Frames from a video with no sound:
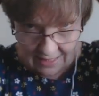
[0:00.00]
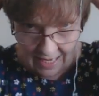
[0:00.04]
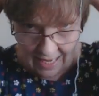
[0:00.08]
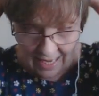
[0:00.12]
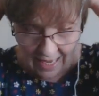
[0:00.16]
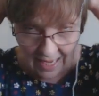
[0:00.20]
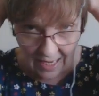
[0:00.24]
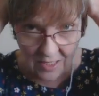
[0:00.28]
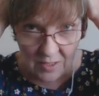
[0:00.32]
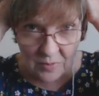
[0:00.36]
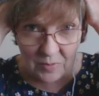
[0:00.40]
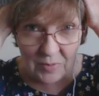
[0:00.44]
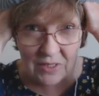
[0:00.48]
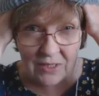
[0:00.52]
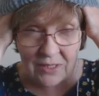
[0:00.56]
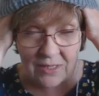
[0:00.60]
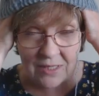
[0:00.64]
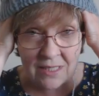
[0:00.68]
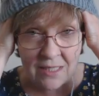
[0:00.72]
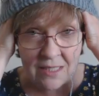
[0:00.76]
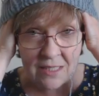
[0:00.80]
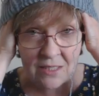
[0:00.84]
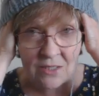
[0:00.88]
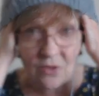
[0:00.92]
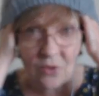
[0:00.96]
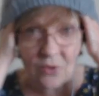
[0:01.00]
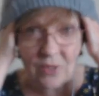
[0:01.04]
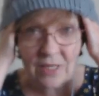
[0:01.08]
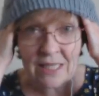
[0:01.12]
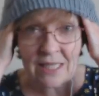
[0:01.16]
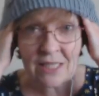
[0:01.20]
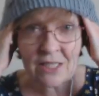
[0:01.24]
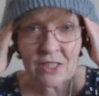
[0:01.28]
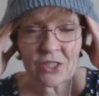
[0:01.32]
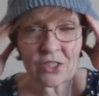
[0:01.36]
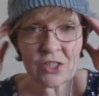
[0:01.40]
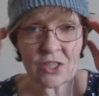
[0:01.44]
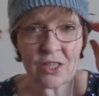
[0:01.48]
as a hat because it's not
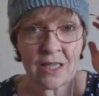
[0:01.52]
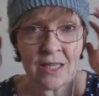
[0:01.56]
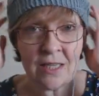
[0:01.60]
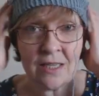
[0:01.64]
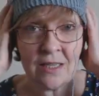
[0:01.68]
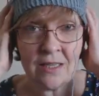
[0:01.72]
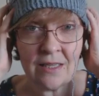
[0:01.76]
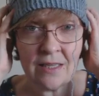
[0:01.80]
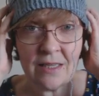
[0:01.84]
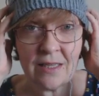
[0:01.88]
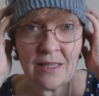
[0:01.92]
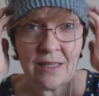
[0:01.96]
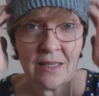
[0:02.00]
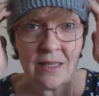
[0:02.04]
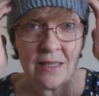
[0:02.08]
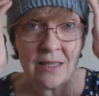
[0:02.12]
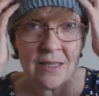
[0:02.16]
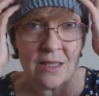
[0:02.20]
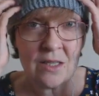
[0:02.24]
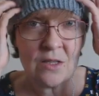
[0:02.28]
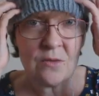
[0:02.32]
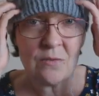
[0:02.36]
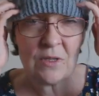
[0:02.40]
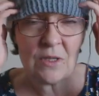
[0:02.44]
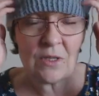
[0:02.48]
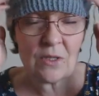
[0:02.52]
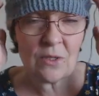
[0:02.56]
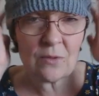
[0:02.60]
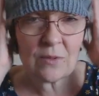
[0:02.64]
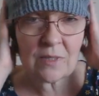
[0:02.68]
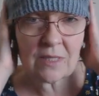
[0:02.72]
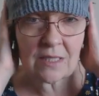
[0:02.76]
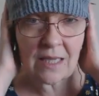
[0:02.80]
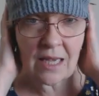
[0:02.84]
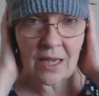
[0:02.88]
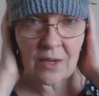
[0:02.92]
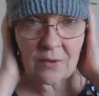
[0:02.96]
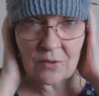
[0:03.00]
itchy if it
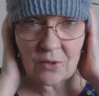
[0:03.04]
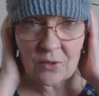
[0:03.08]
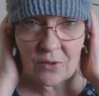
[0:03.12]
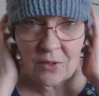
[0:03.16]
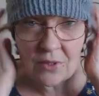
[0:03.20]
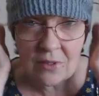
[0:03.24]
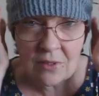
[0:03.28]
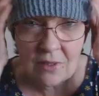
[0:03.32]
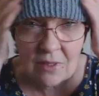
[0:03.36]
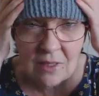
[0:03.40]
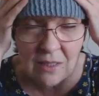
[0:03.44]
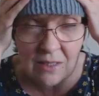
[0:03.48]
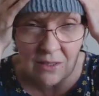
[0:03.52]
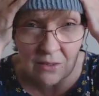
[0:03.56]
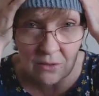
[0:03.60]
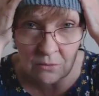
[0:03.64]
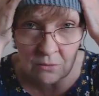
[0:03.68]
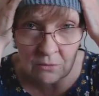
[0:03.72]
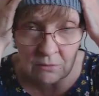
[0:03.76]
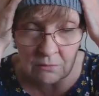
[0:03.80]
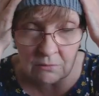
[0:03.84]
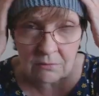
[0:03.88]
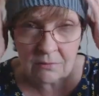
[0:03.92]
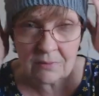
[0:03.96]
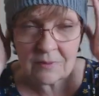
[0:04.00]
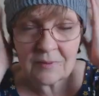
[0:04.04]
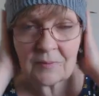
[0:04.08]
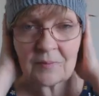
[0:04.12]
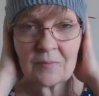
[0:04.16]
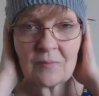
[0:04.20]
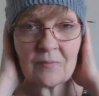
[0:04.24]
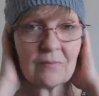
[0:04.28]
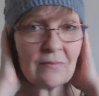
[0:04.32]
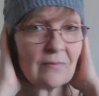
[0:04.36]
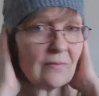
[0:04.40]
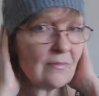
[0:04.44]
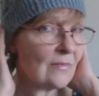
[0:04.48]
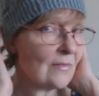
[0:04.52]
goes down on you. Ooh.
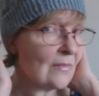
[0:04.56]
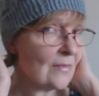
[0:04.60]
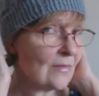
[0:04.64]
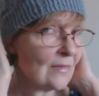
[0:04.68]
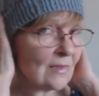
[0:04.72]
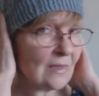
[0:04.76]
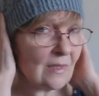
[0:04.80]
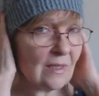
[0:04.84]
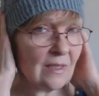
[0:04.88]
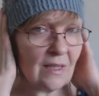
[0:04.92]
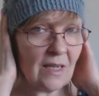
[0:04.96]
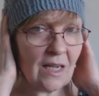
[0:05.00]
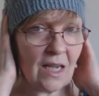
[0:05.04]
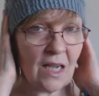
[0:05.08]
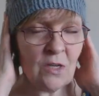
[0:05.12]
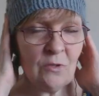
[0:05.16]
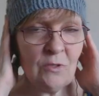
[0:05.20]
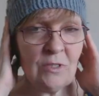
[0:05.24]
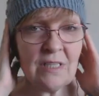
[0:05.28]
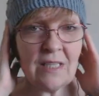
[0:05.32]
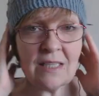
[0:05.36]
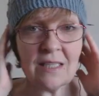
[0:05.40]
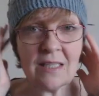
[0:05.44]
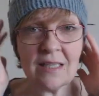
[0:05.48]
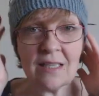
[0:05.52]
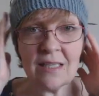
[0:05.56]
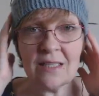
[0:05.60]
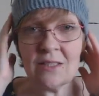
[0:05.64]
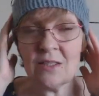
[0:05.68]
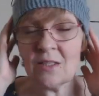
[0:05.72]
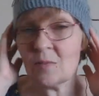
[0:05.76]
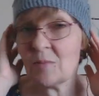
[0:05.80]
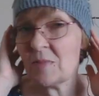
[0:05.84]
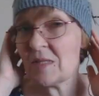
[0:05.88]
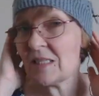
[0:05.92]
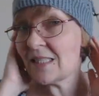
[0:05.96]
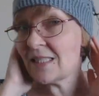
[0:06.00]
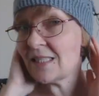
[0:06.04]
I always think I
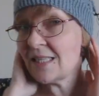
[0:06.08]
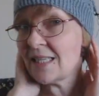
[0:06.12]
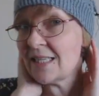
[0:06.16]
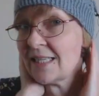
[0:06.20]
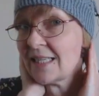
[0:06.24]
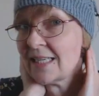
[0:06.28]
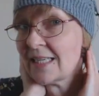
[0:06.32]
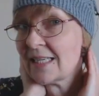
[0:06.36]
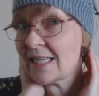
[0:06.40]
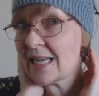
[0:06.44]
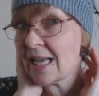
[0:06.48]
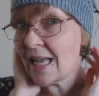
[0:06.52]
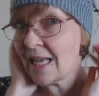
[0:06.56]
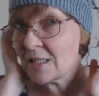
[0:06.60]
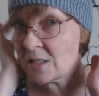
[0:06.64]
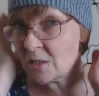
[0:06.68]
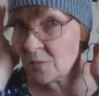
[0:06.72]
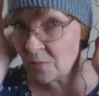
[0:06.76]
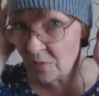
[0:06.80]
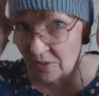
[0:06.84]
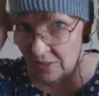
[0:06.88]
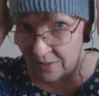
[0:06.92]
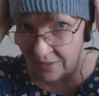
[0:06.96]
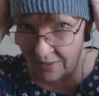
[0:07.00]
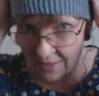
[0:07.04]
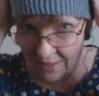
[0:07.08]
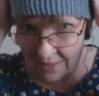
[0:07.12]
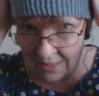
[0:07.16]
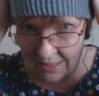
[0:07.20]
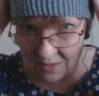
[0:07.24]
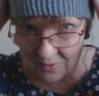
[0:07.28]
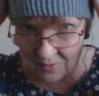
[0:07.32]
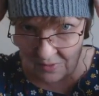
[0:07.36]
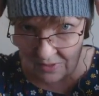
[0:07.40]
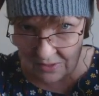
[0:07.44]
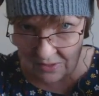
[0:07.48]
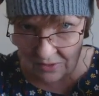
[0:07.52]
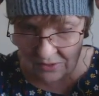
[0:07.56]
look a bit silly in hats, but I think
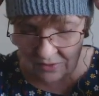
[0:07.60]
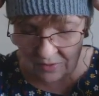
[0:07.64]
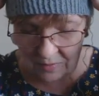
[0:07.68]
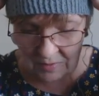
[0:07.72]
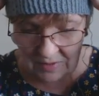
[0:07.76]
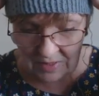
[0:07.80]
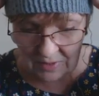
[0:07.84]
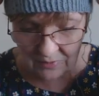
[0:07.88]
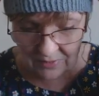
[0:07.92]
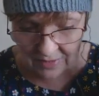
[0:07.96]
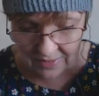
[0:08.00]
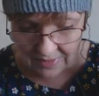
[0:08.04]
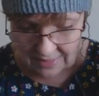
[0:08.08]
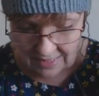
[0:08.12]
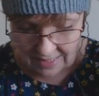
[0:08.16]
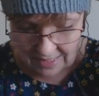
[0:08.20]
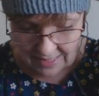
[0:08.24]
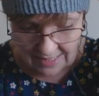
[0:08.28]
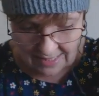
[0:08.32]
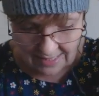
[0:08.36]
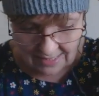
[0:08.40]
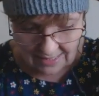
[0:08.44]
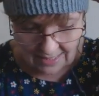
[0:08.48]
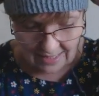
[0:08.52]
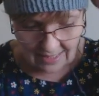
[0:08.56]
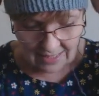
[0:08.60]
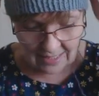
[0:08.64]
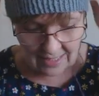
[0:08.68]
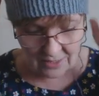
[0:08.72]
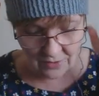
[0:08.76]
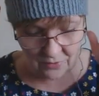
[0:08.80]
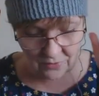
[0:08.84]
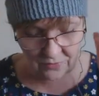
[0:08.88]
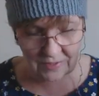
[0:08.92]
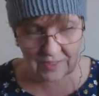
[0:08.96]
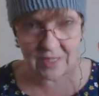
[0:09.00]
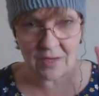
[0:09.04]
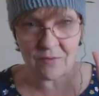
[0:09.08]
this one's going to be quite nice. And then
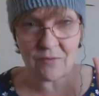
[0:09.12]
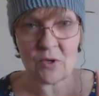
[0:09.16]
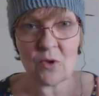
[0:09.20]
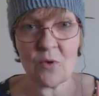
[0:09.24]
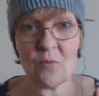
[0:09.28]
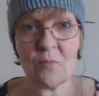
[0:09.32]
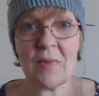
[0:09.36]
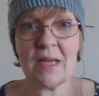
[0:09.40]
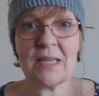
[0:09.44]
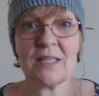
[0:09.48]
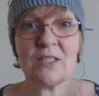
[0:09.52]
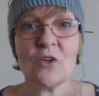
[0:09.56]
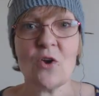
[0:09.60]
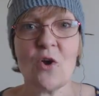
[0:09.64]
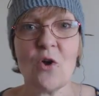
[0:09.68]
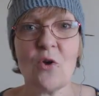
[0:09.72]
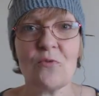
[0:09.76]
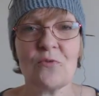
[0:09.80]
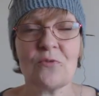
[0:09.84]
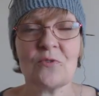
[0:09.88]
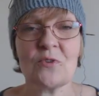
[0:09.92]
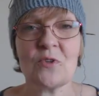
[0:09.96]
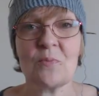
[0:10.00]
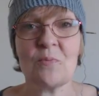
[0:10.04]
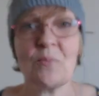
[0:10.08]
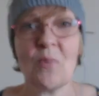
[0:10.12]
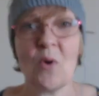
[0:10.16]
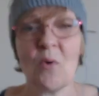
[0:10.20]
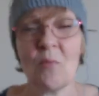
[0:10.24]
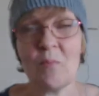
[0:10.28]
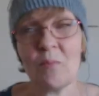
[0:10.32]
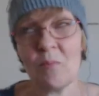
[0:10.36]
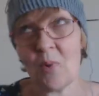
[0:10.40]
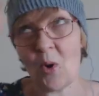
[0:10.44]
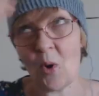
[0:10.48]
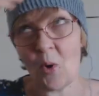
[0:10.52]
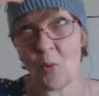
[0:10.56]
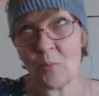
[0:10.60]
obviously I've got my Toft
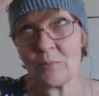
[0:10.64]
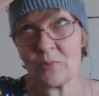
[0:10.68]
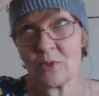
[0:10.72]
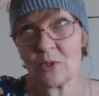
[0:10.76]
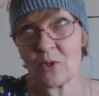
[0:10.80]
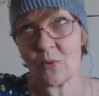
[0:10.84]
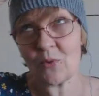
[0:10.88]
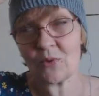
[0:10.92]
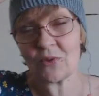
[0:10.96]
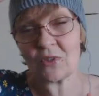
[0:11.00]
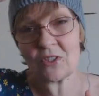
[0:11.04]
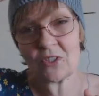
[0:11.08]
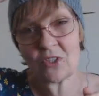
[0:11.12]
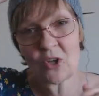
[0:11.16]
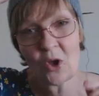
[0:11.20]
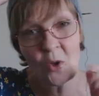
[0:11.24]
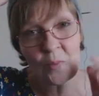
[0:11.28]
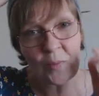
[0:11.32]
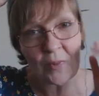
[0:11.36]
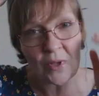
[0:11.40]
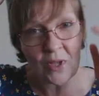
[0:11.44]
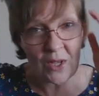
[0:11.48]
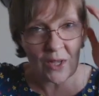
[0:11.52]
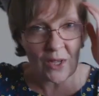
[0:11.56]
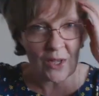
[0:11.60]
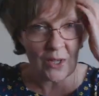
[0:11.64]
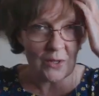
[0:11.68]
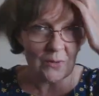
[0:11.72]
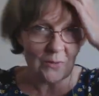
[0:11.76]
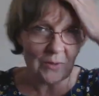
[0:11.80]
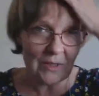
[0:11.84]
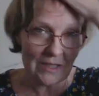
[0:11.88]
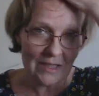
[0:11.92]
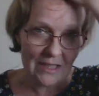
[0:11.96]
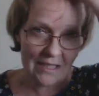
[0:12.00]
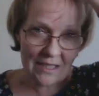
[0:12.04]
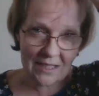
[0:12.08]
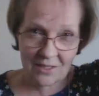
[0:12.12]
pom-pom to go on the top,
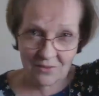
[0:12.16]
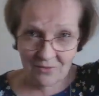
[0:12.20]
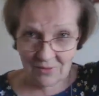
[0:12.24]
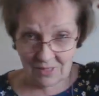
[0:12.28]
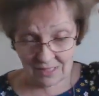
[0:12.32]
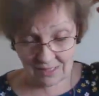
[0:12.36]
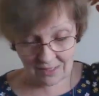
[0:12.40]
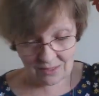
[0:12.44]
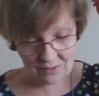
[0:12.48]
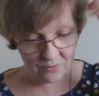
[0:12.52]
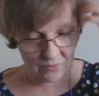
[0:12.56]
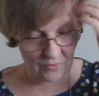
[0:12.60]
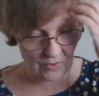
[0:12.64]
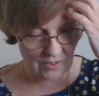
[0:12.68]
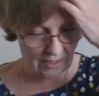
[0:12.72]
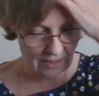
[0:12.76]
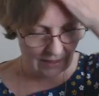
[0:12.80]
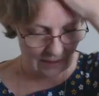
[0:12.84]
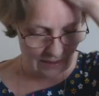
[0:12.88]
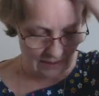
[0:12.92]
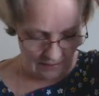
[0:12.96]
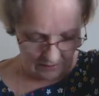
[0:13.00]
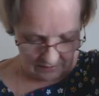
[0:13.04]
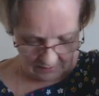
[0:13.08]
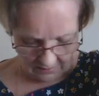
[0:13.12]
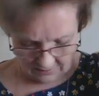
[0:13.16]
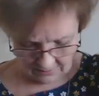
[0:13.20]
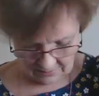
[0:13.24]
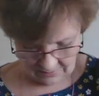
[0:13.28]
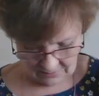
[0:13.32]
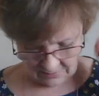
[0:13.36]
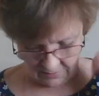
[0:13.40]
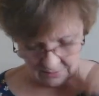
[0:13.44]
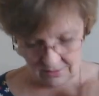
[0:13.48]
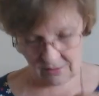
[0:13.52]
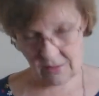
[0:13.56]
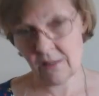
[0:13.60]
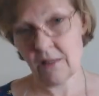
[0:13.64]
which is the reason why,
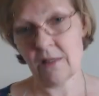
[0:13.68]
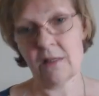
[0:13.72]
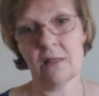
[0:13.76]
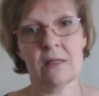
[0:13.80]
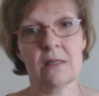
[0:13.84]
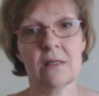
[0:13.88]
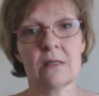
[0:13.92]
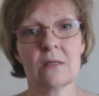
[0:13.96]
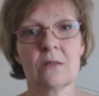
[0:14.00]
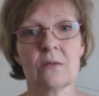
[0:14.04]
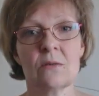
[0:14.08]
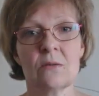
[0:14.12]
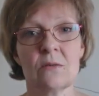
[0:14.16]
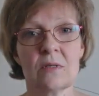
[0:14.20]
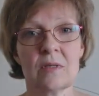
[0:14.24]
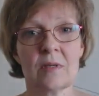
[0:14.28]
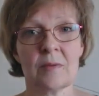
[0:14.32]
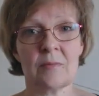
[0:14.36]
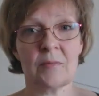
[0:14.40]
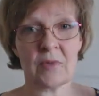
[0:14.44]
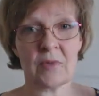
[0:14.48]
oh, and